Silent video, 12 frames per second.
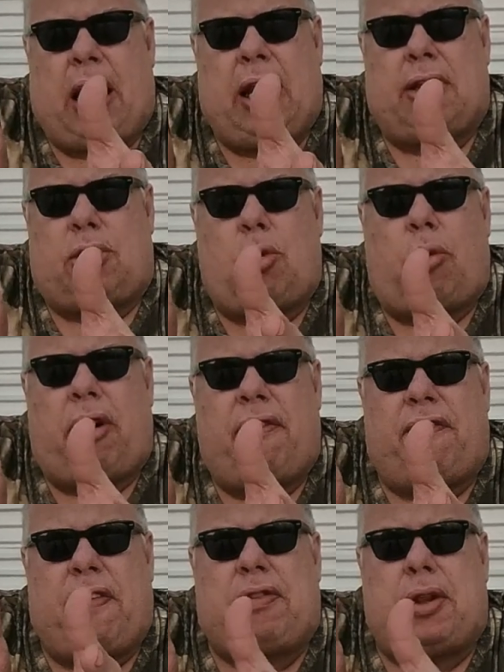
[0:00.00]
I had a
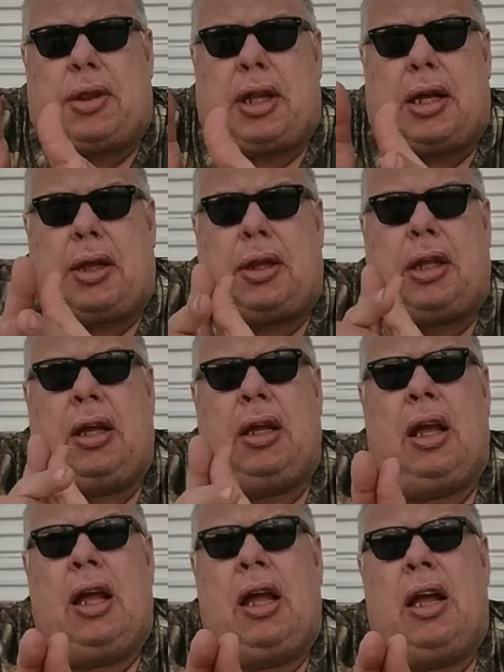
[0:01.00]
256
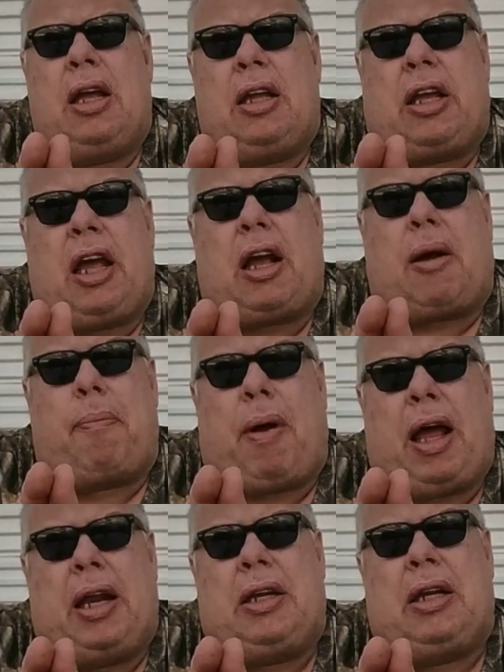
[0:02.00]

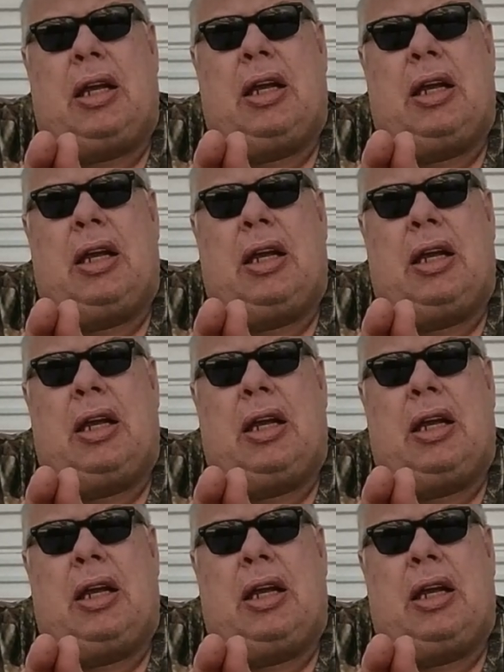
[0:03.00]
gigabyte